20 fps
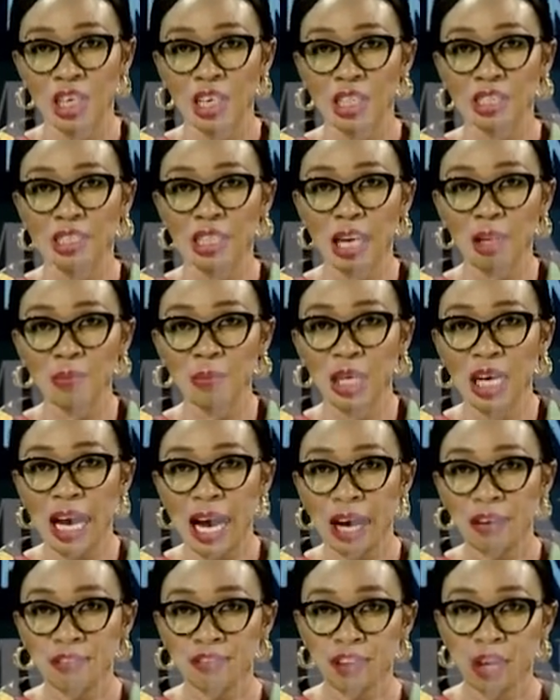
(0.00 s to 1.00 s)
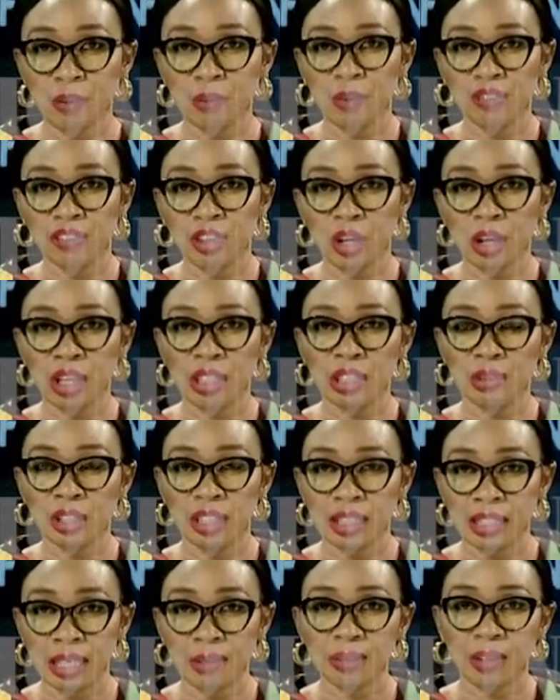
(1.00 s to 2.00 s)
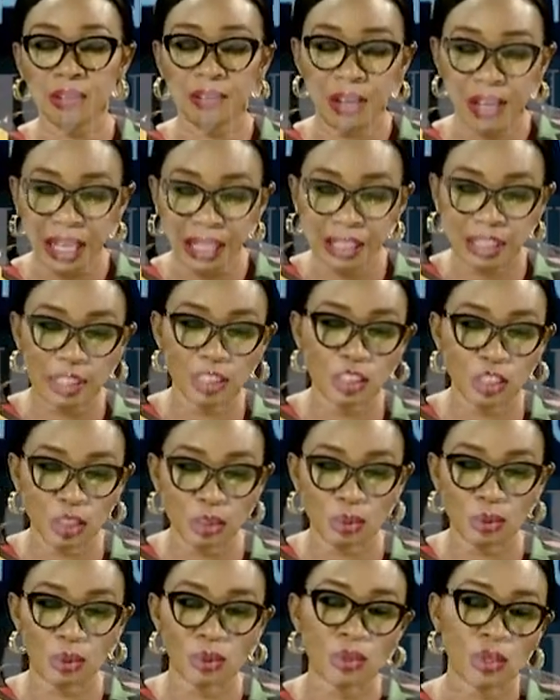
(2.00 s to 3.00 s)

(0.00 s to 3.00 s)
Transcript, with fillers: tell me how far we've gone in terms of our digital